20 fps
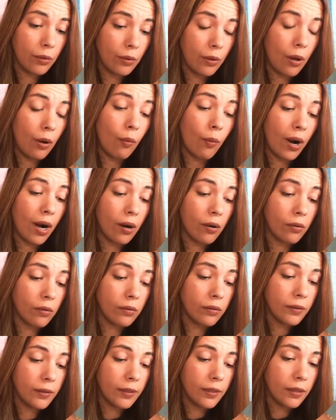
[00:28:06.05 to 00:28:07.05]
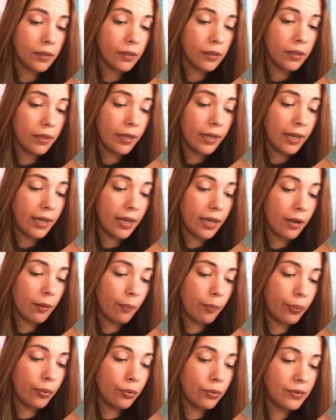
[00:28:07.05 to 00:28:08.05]
Oh, wow.
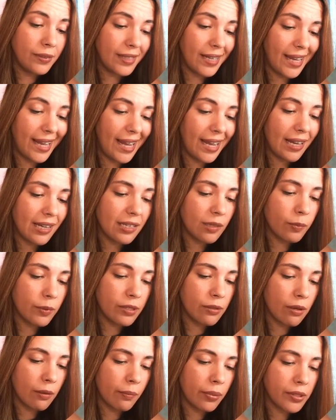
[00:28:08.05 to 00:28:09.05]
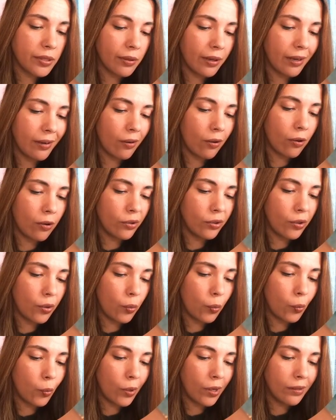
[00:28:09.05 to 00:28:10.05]
Put X+1/+1 on
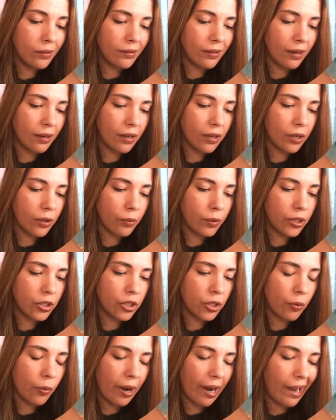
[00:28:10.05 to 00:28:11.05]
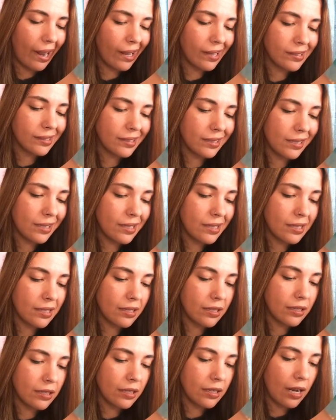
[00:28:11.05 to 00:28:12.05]
one target creature where X is
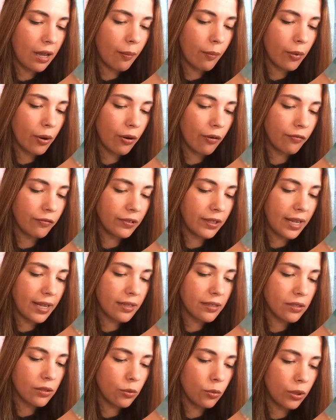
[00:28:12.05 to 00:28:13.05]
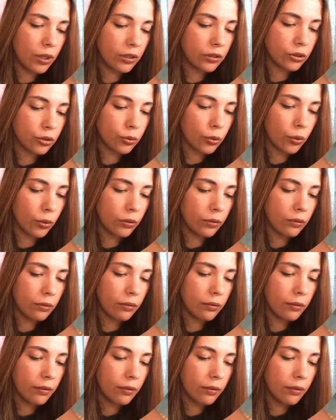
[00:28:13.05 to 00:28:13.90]
the number of lands you control.